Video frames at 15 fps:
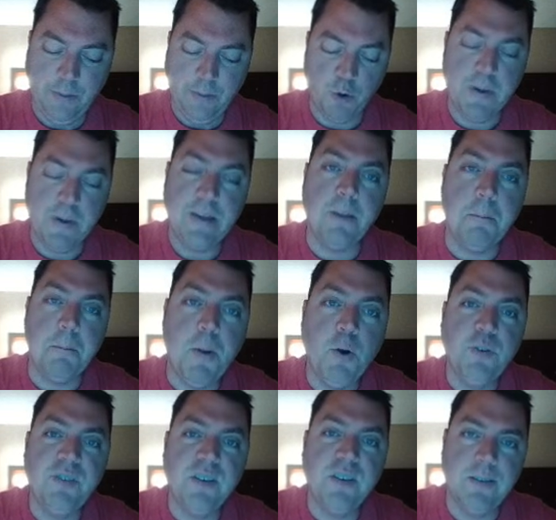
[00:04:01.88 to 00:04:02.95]
that will make the
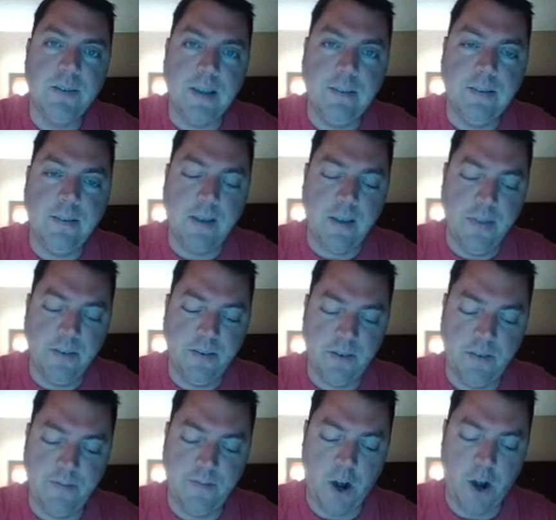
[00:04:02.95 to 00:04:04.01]
most sense in this
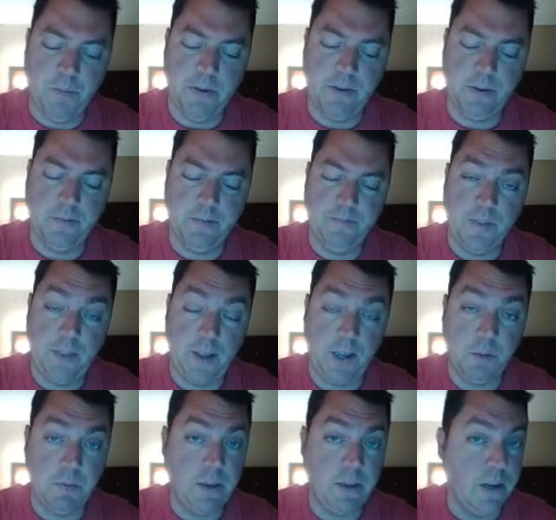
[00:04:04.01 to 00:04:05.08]
environment. That
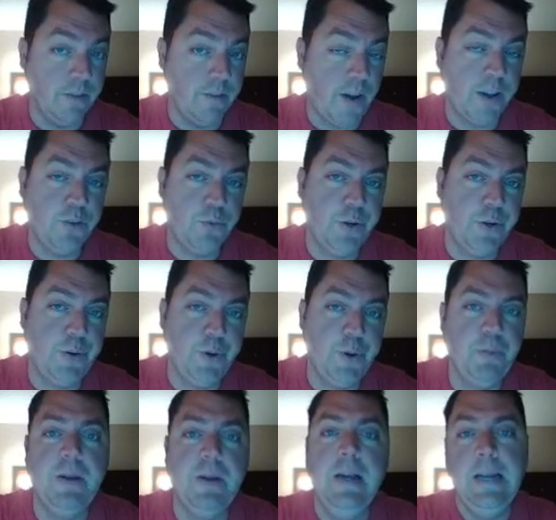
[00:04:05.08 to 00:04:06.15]
could be an advisory
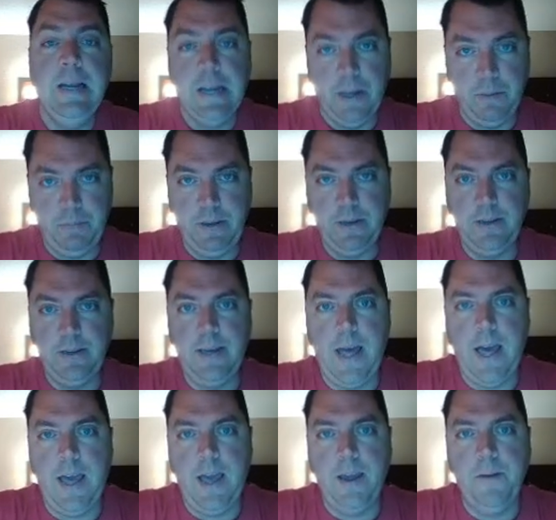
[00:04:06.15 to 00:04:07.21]
group, a
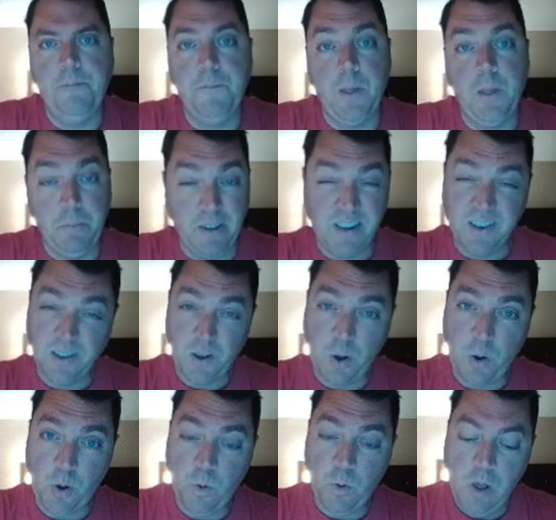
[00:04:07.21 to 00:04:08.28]
PTA, a
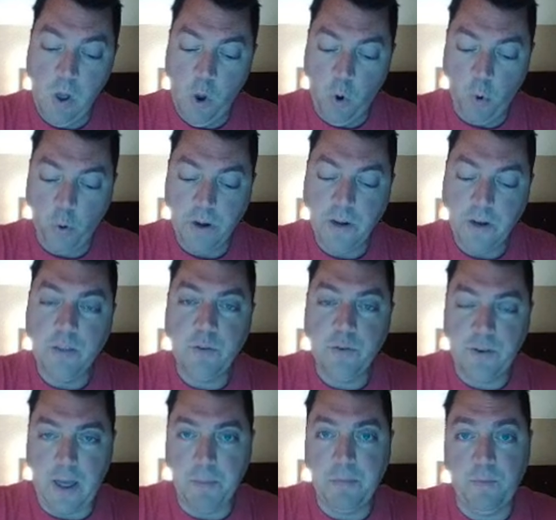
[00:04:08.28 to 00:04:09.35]
PTO, or any other
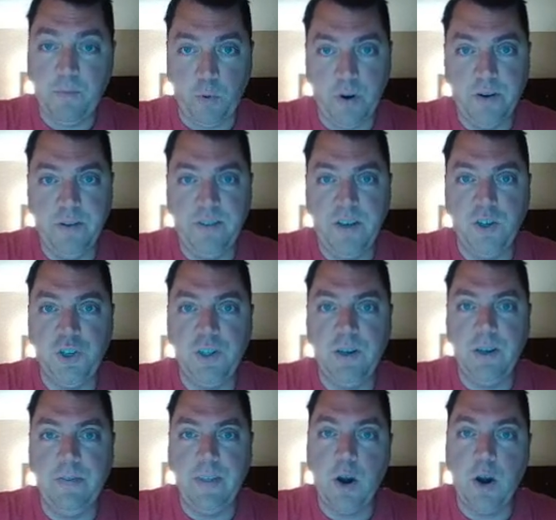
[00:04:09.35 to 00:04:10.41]
type of
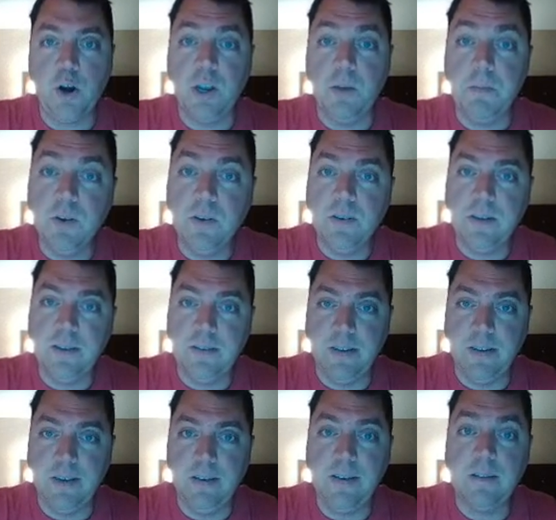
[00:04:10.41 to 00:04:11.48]
organization that our community
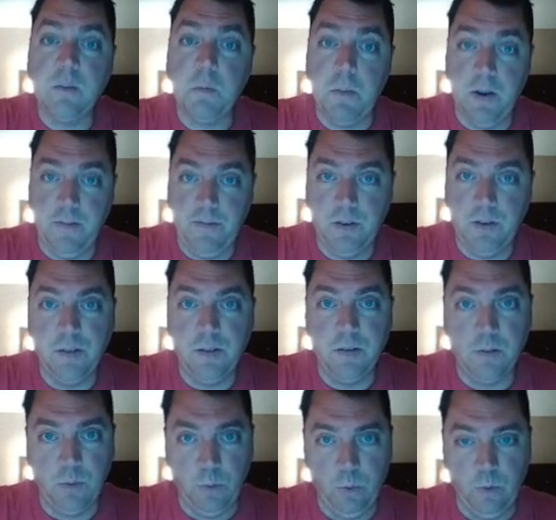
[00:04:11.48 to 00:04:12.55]
sees as a benefit to the
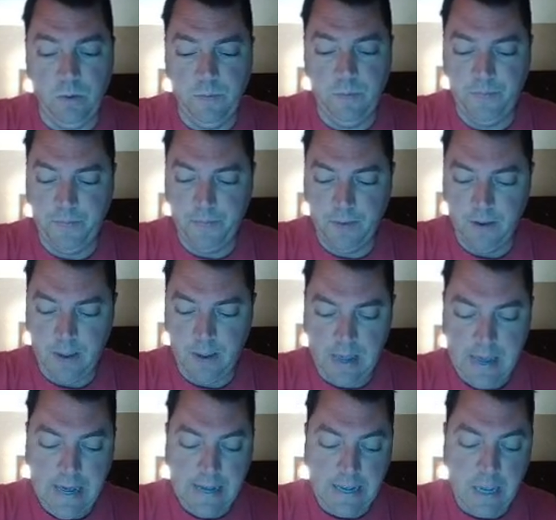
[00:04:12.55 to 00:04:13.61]
school.
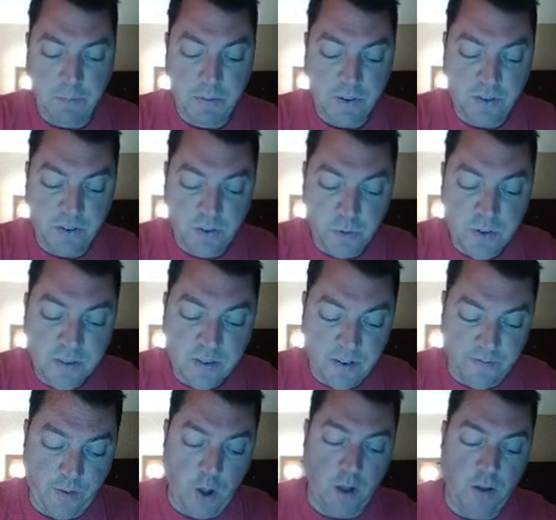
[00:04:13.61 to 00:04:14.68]
Keeping students
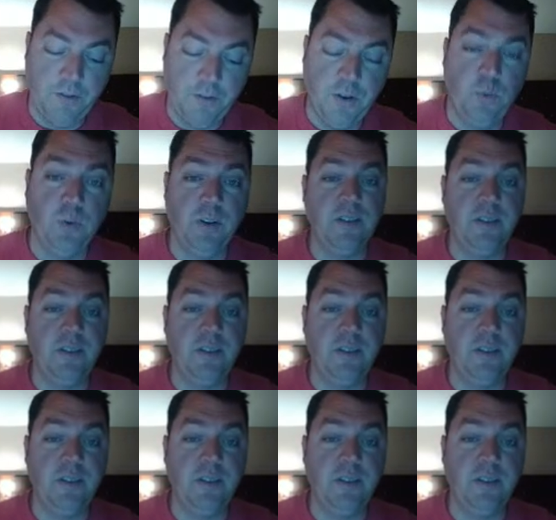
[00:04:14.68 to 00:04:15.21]
involved will